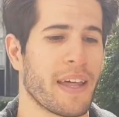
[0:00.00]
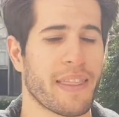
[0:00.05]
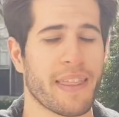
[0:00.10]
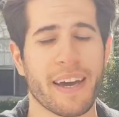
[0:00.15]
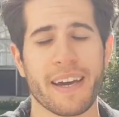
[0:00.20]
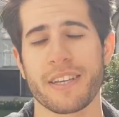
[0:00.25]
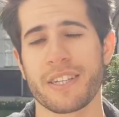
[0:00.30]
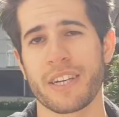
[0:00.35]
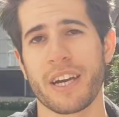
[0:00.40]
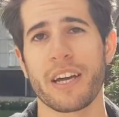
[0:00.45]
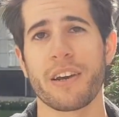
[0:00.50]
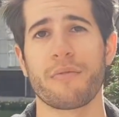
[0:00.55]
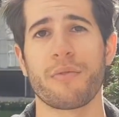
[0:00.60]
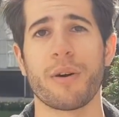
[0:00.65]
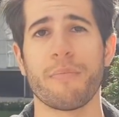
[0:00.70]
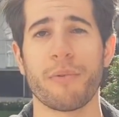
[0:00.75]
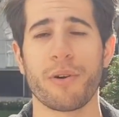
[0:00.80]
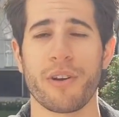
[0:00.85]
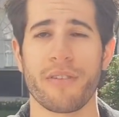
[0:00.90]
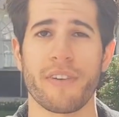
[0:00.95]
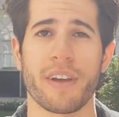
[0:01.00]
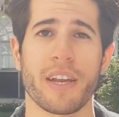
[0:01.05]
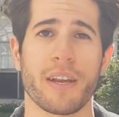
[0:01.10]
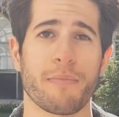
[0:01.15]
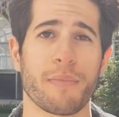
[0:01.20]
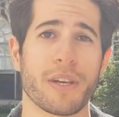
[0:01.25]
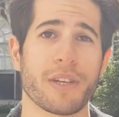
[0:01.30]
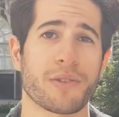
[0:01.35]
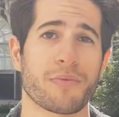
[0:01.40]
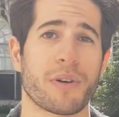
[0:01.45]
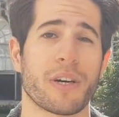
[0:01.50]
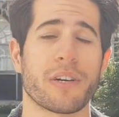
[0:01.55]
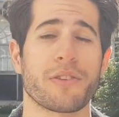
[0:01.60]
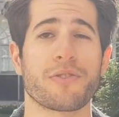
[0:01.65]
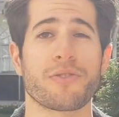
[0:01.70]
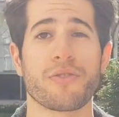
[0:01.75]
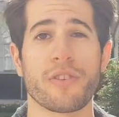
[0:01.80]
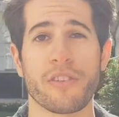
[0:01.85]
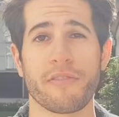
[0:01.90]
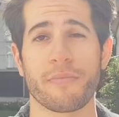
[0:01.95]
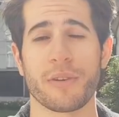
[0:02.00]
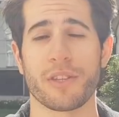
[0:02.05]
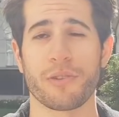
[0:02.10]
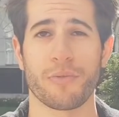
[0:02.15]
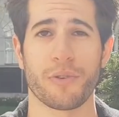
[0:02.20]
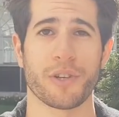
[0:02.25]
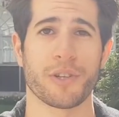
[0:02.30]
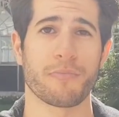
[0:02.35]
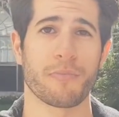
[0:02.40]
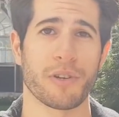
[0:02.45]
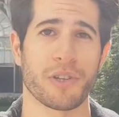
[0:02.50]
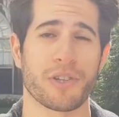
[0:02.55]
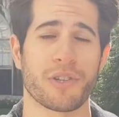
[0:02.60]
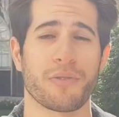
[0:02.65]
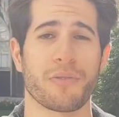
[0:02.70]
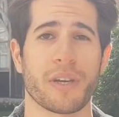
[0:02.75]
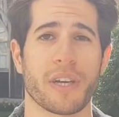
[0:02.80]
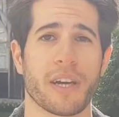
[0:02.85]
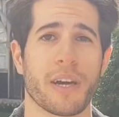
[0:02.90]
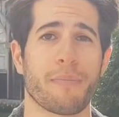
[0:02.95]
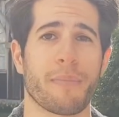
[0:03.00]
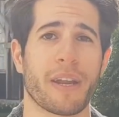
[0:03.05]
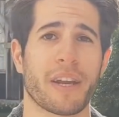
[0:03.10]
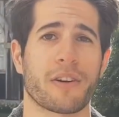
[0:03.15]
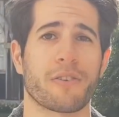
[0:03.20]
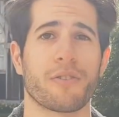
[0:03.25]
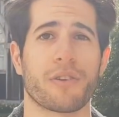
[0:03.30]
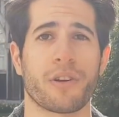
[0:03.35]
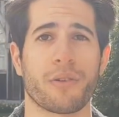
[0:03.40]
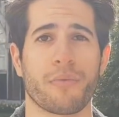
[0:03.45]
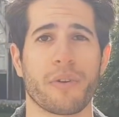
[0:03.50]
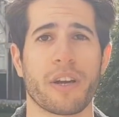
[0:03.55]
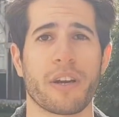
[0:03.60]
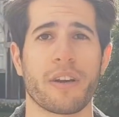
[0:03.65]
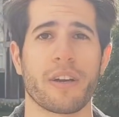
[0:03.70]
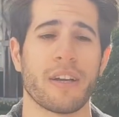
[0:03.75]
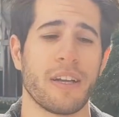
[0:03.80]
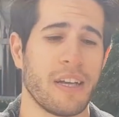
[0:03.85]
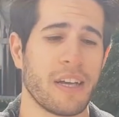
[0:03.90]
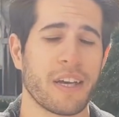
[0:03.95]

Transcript: That is kind of what motivated me as well and drove me towards pursuing a medical career.